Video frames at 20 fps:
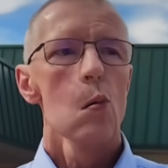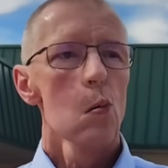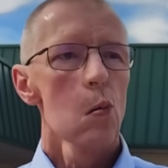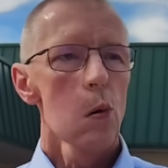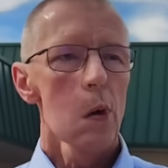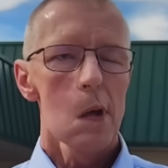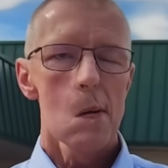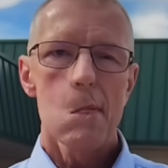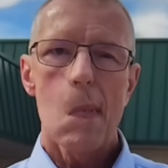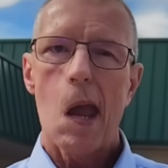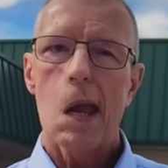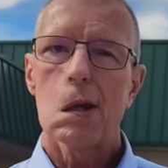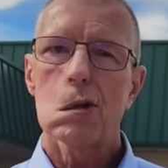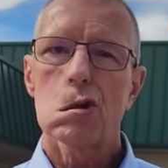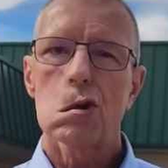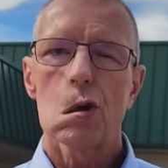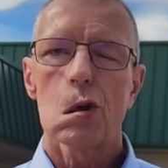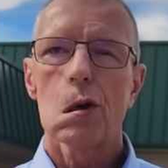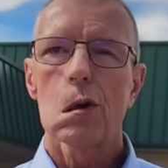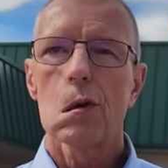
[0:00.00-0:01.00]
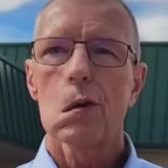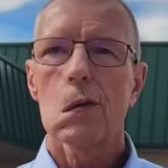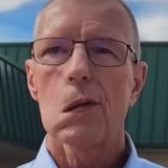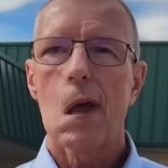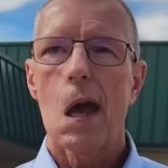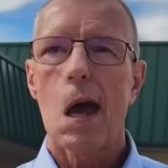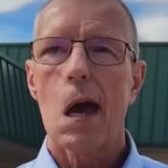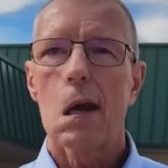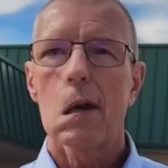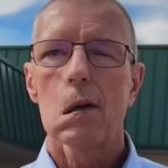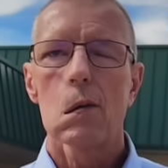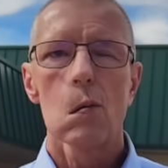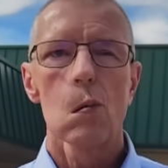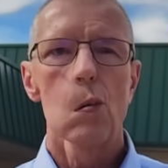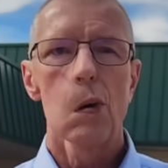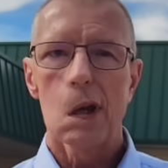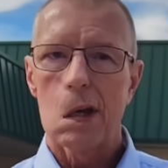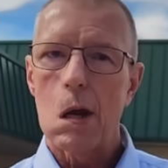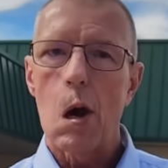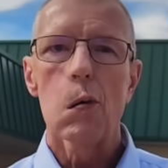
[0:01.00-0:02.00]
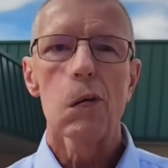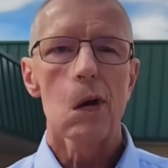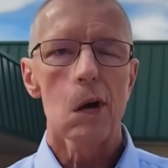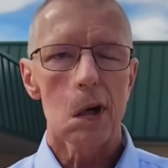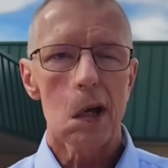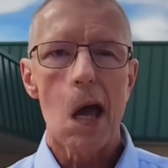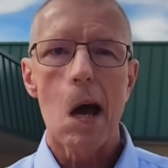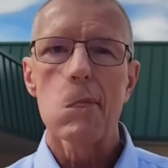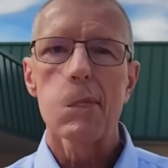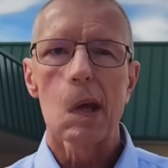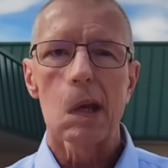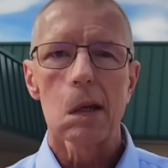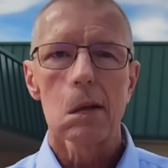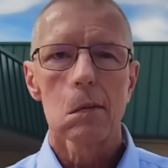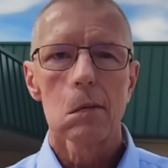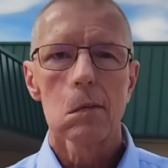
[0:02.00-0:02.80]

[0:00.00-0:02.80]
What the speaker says: We make sure that we know they're coming.